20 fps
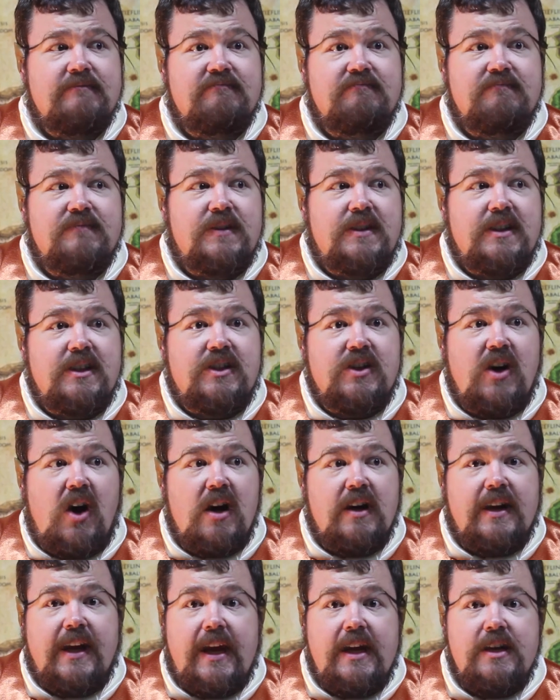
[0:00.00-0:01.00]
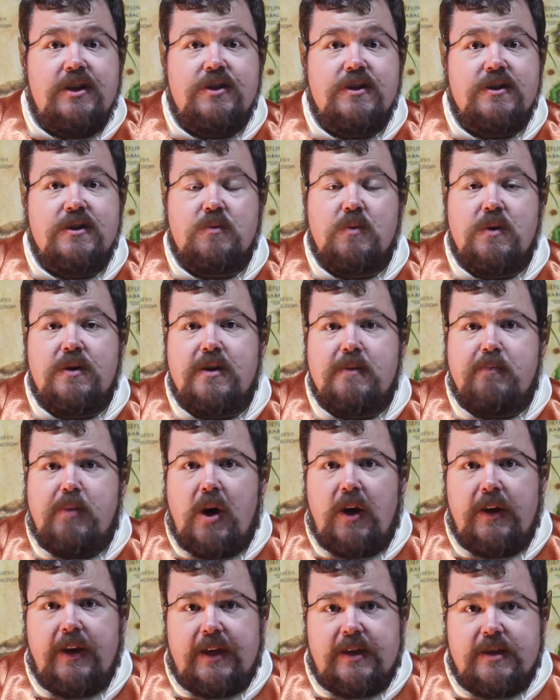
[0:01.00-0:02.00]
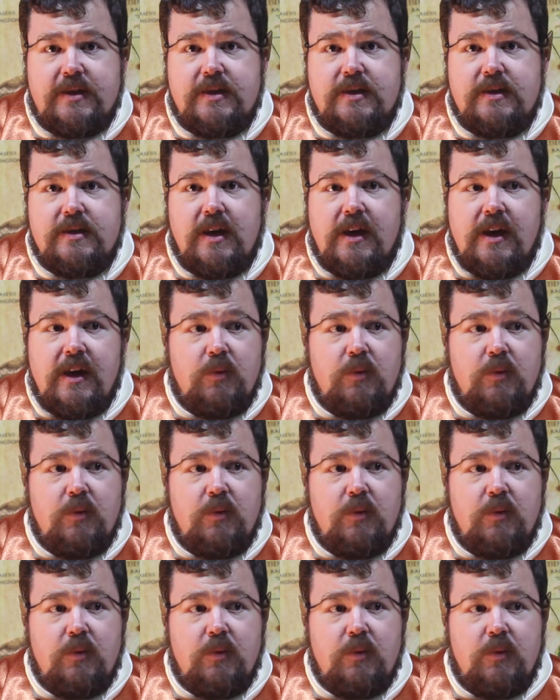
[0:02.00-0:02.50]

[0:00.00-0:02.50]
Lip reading: The Dark Ages were upon us.